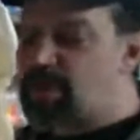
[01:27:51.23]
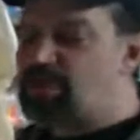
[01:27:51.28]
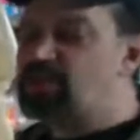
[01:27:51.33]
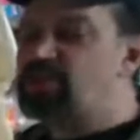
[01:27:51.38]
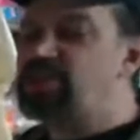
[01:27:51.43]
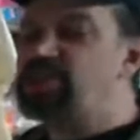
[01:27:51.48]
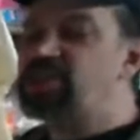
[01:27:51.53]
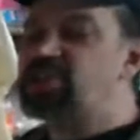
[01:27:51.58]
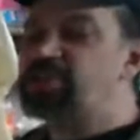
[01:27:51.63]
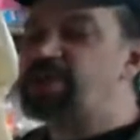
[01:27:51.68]

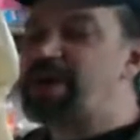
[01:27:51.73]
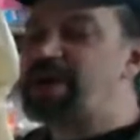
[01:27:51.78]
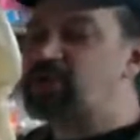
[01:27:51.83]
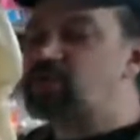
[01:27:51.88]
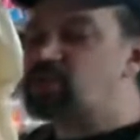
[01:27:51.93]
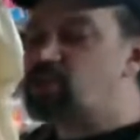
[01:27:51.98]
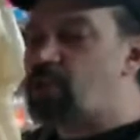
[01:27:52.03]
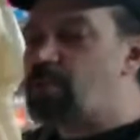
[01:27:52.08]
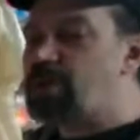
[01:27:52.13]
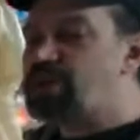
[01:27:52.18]
You spent
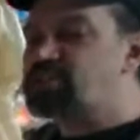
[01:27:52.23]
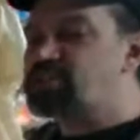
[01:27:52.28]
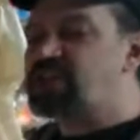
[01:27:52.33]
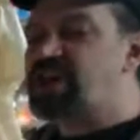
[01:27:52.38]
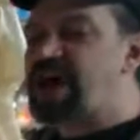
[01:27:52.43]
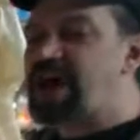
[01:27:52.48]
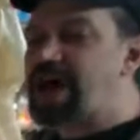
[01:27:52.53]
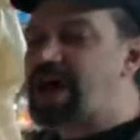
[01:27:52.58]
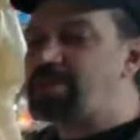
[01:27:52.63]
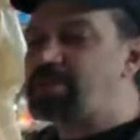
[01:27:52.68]
so much
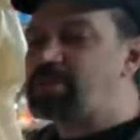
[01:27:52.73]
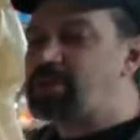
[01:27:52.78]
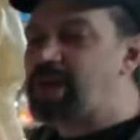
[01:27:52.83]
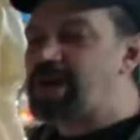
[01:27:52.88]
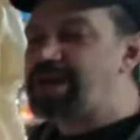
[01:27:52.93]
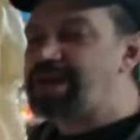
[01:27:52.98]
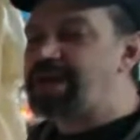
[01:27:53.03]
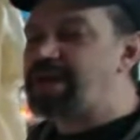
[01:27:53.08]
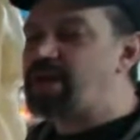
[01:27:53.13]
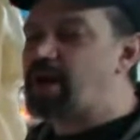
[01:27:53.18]
time
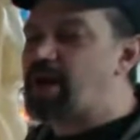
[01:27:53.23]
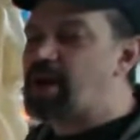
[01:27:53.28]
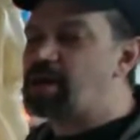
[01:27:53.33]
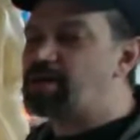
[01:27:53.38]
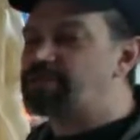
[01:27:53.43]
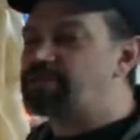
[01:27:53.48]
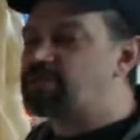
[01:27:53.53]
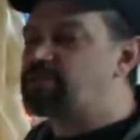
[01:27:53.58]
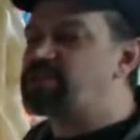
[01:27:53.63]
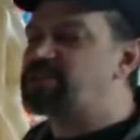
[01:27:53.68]
liking all of
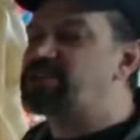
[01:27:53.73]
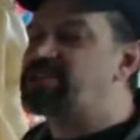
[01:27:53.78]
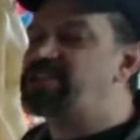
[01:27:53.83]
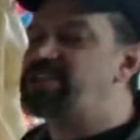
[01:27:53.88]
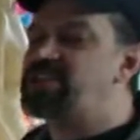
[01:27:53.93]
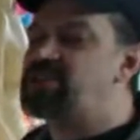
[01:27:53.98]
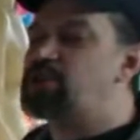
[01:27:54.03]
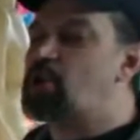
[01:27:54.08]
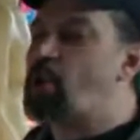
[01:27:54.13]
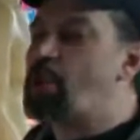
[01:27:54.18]
Christy's
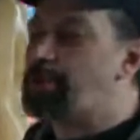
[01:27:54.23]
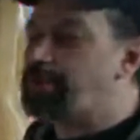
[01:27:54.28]
soap